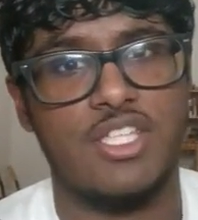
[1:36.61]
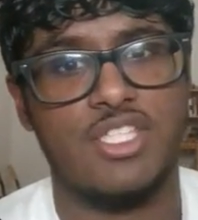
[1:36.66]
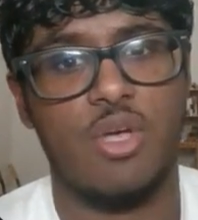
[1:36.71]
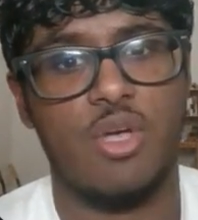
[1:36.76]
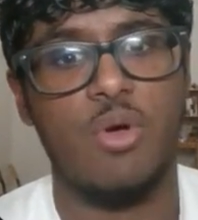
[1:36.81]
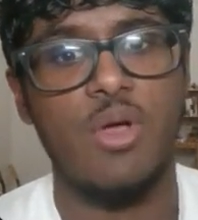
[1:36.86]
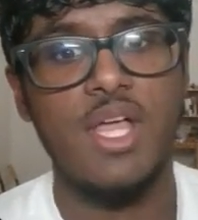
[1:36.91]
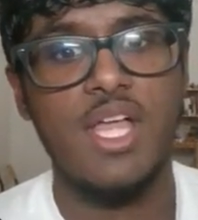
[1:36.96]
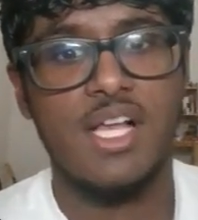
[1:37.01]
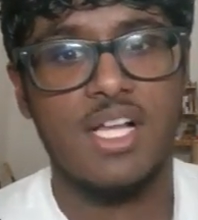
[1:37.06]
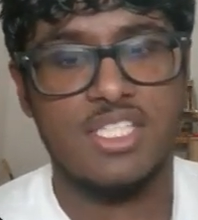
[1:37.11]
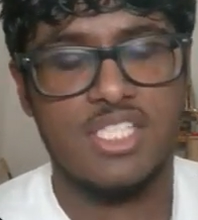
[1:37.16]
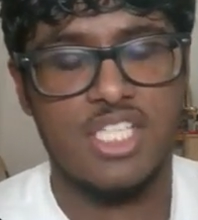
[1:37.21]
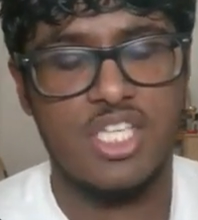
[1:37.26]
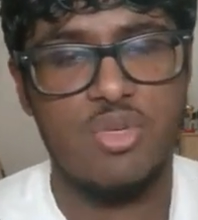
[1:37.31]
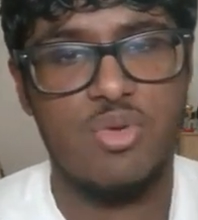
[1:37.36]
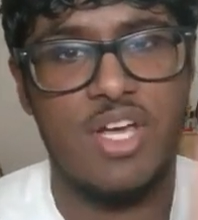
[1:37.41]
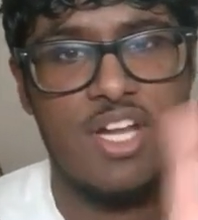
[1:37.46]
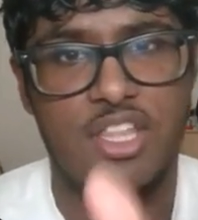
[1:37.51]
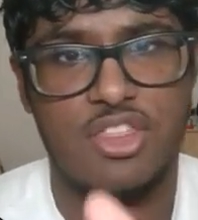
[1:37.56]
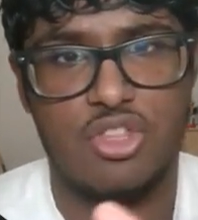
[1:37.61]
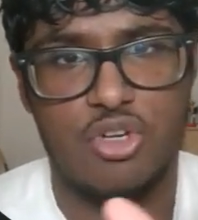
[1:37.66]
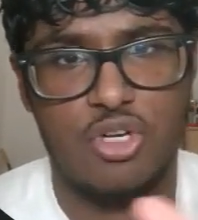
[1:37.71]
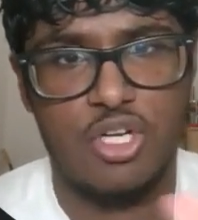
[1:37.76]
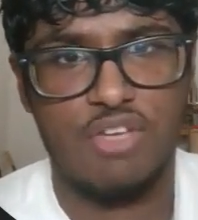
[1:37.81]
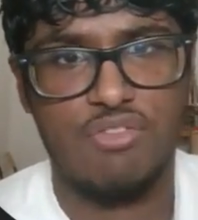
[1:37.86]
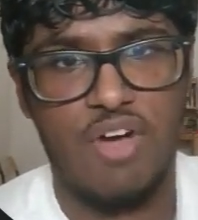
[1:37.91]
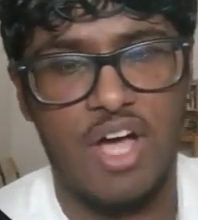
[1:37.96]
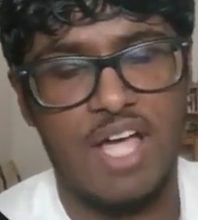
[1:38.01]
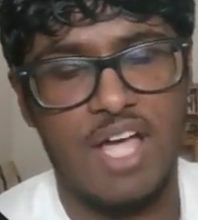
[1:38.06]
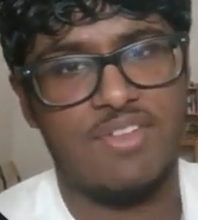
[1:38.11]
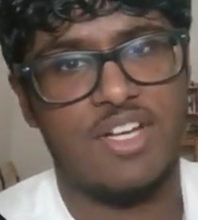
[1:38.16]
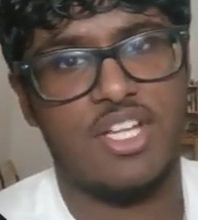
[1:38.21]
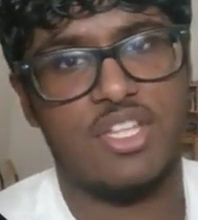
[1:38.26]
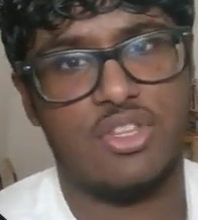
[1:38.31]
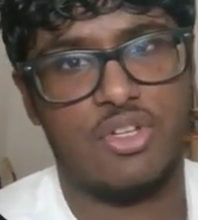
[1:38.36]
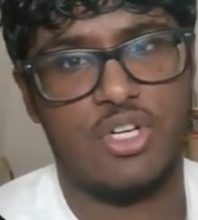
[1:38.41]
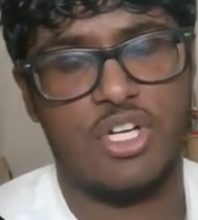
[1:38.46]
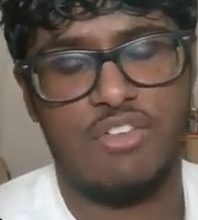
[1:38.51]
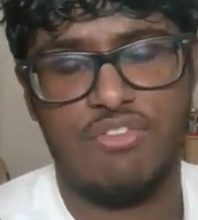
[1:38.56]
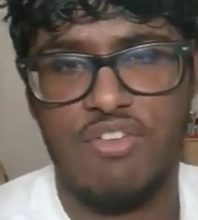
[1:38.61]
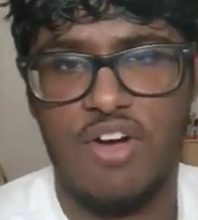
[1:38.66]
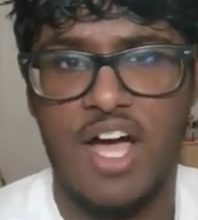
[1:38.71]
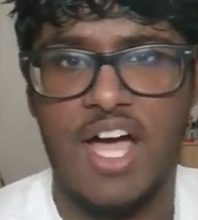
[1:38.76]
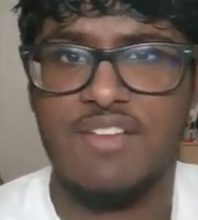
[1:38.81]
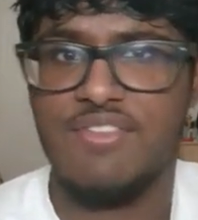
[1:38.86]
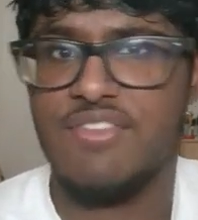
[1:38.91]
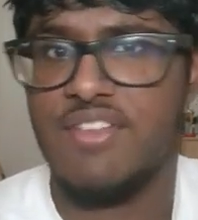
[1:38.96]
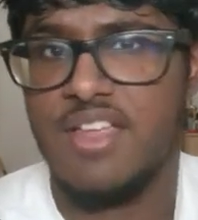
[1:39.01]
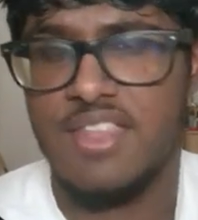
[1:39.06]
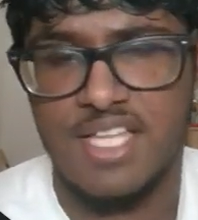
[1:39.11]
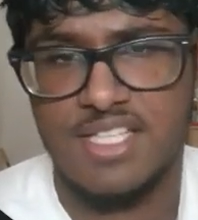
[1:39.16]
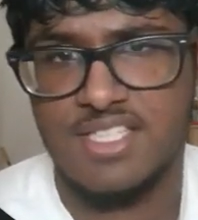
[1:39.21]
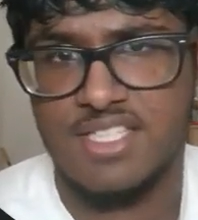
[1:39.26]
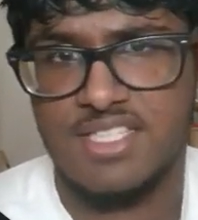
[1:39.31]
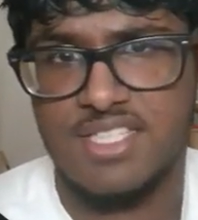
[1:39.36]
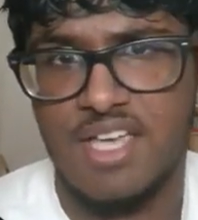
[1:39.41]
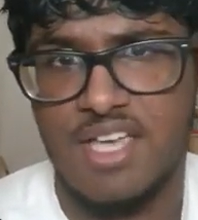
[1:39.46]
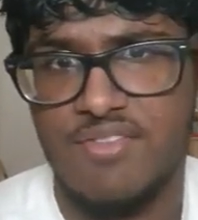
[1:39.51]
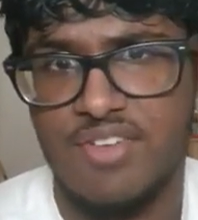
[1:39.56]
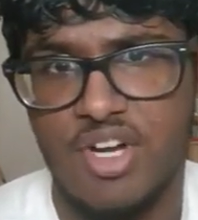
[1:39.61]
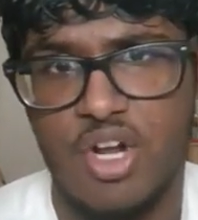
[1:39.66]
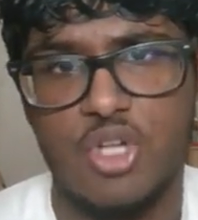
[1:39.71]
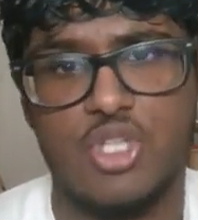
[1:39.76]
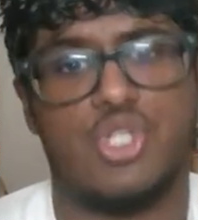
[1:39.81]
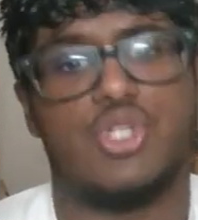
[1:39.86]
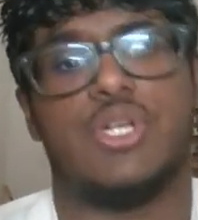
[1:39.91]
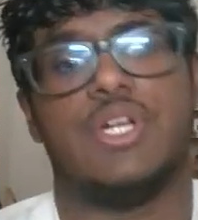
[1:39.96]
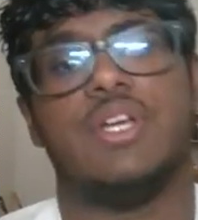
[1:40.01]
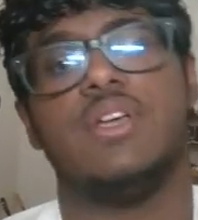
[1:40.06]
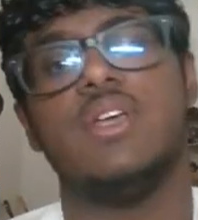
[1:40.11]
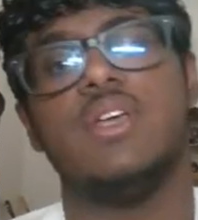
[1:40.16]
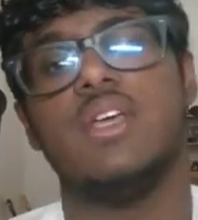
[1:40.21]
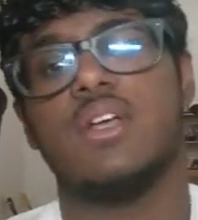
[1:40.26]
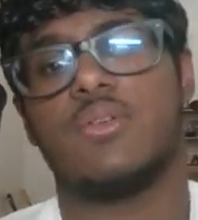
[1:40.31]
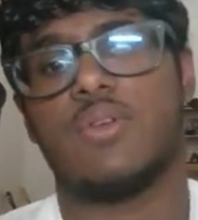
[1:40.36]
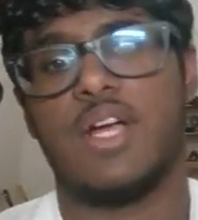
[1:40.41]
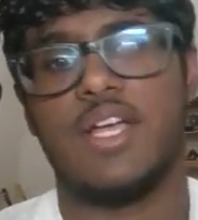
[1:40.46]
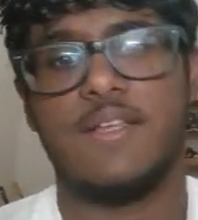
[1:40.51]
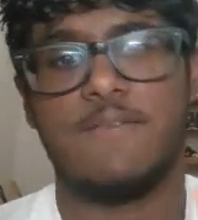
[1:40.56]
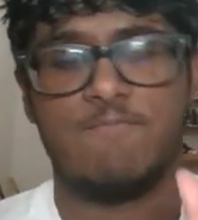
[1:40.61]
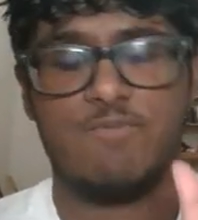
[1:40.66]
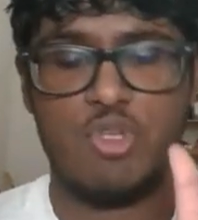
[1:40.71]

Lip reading: So let's say you get a 35 and a 35, that's a 700, right?